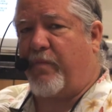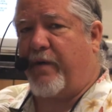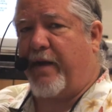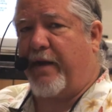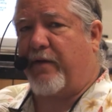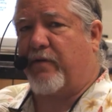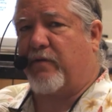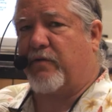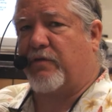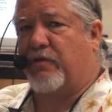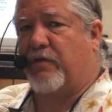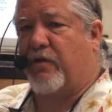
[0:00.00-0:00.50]

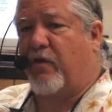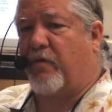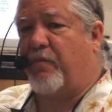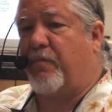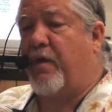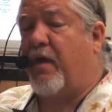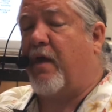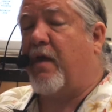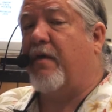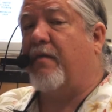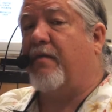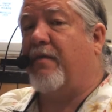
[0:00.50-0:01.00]
microscope
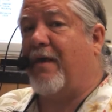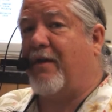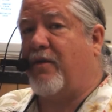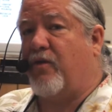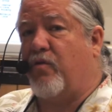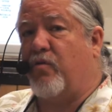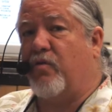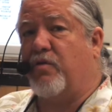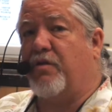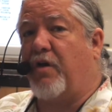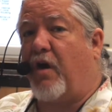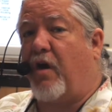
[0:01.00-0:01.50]
that
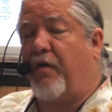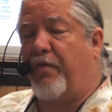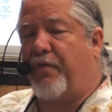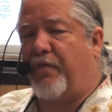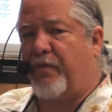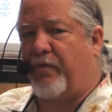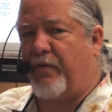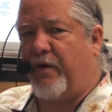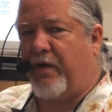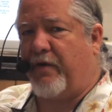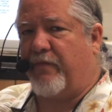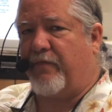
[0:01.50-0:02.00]
use all
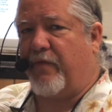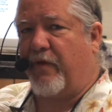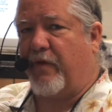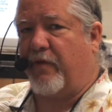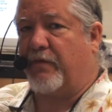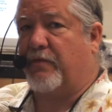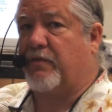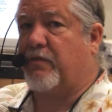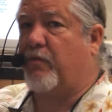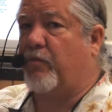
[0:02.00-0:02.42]
three of those.